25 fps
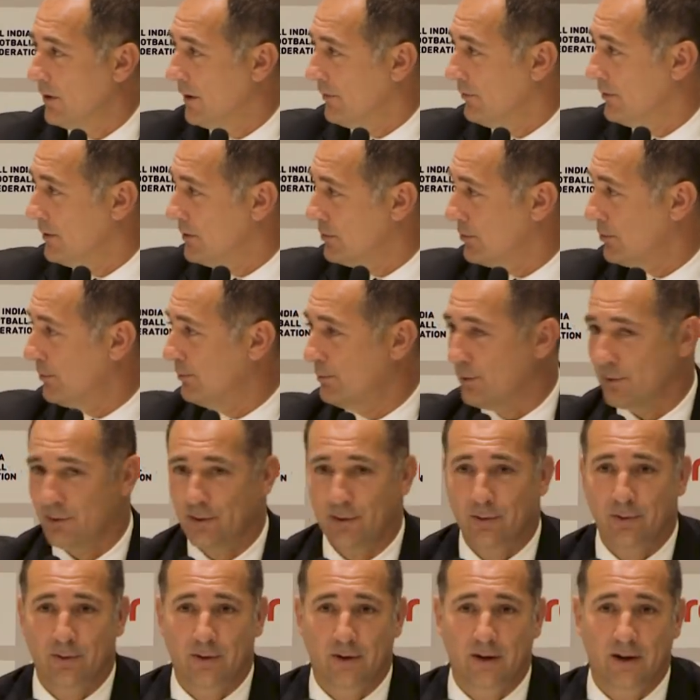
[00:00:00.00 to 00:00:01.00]
have this
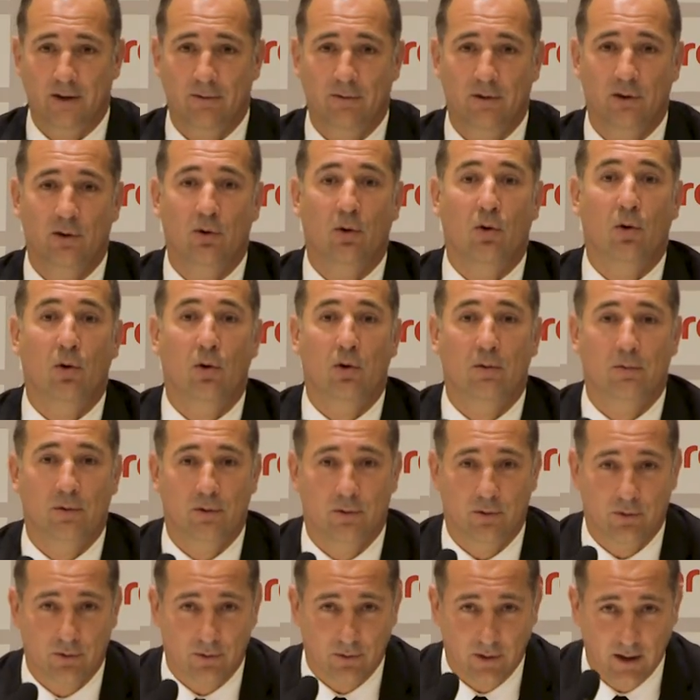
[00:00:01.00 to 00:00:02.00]
opportunity with all of
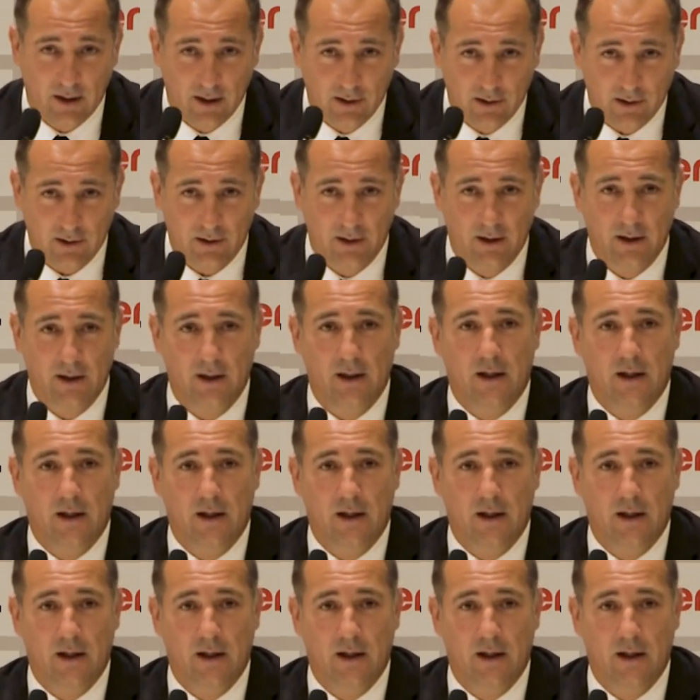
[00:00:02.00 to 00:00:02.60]
you together